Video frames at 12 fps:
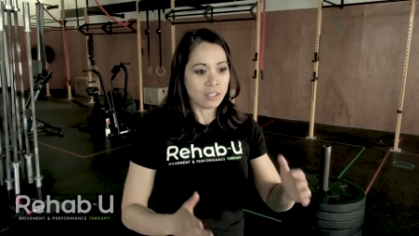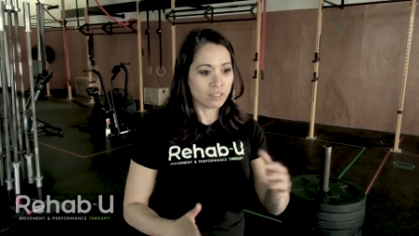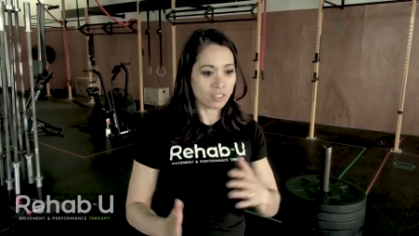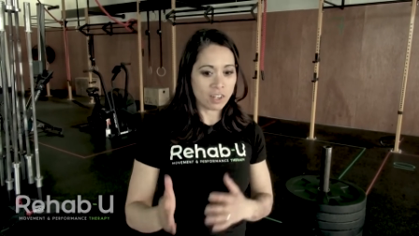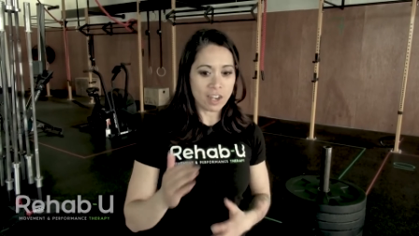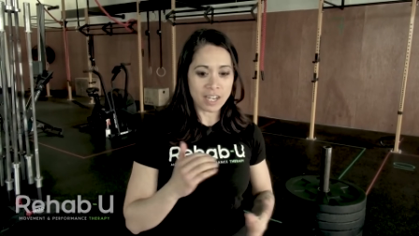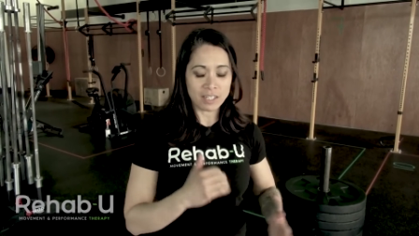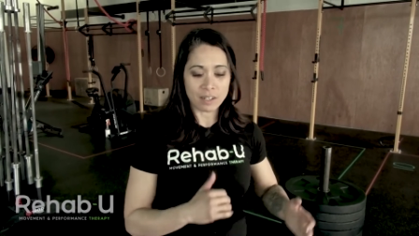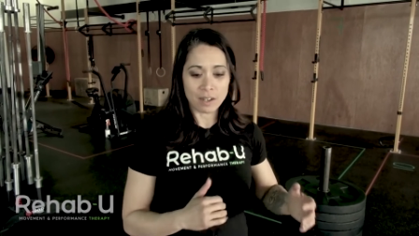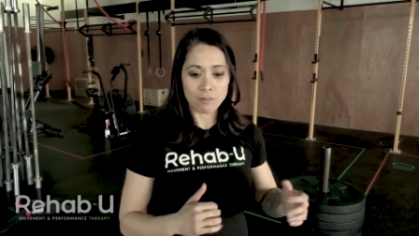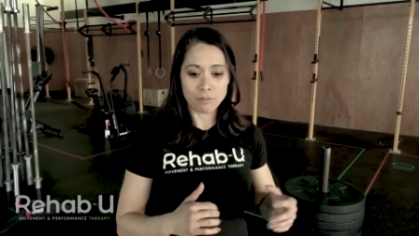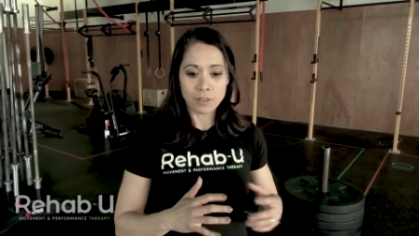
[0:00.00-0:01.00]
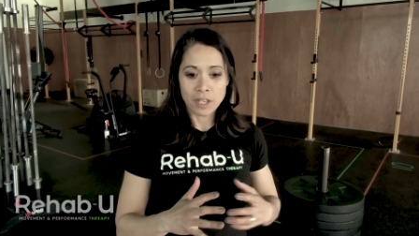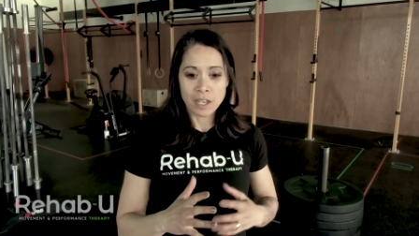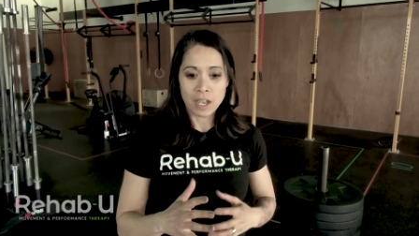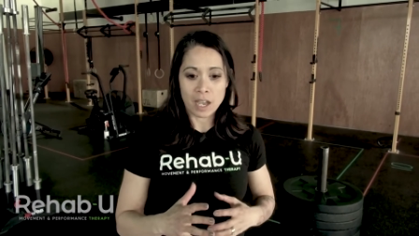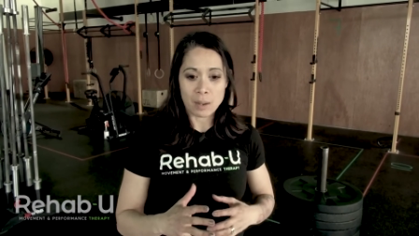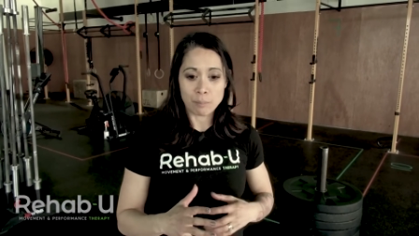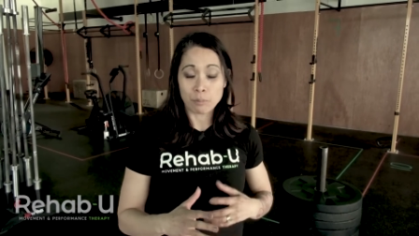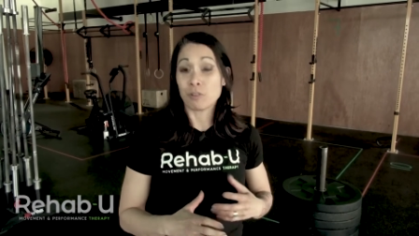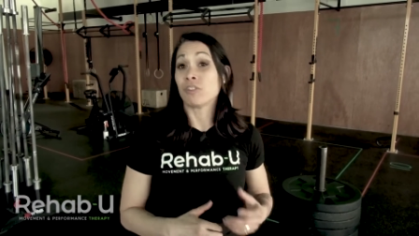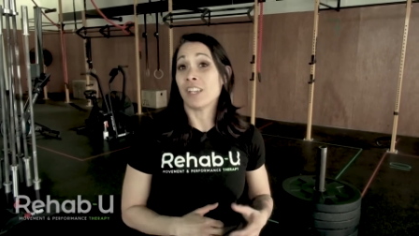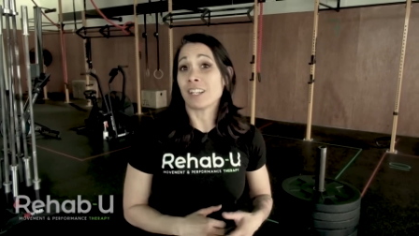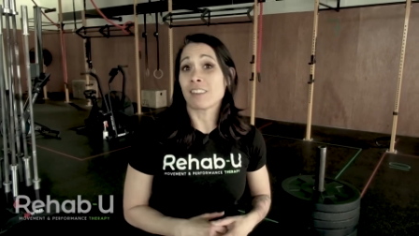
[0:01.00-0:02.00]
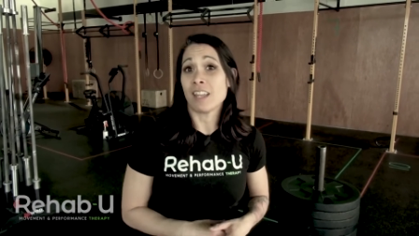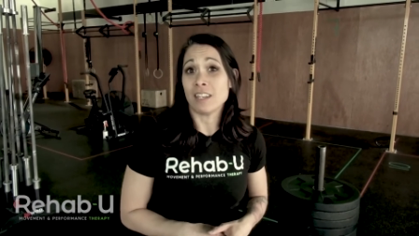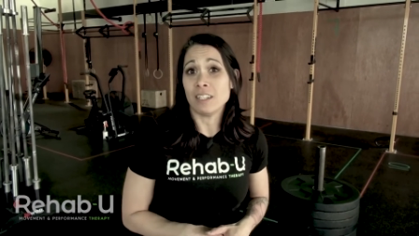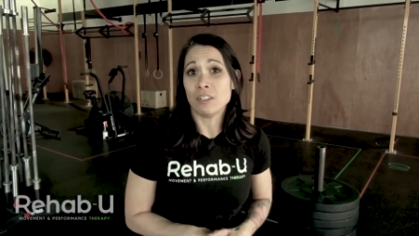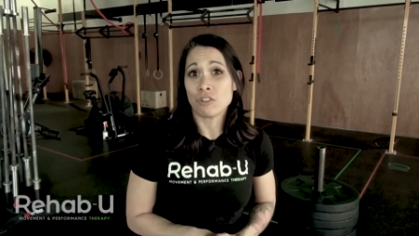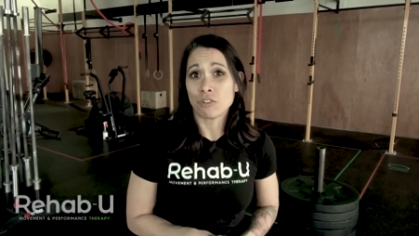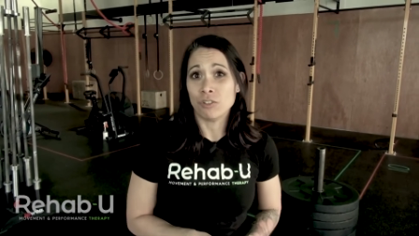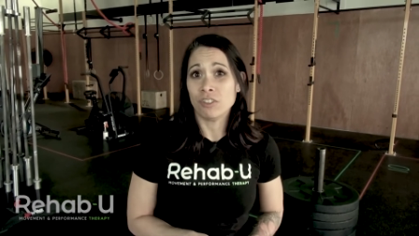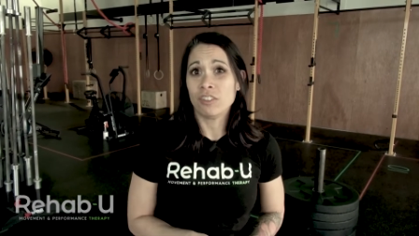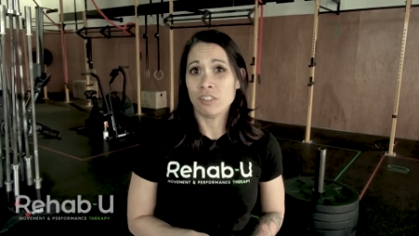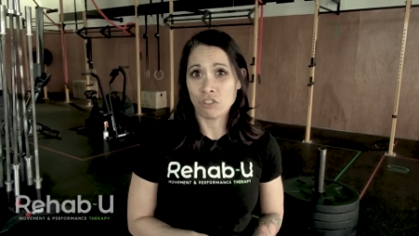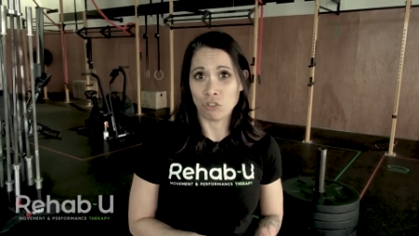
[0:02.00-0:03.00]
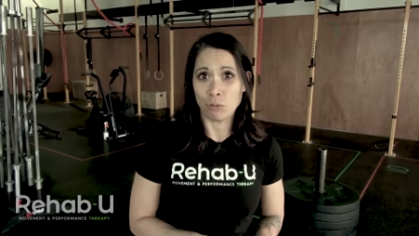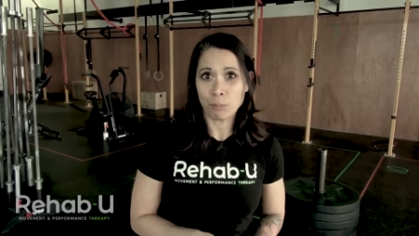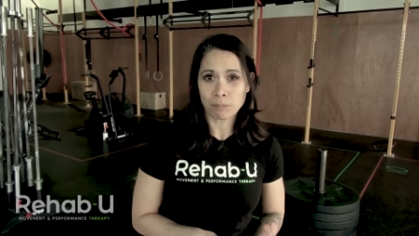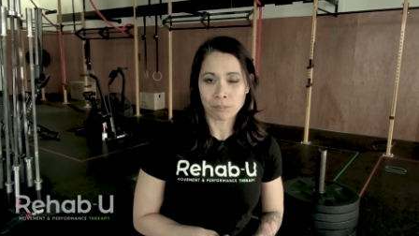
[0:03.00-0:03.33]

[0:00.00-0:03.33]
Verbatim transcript: to kind of protect that injured tissue.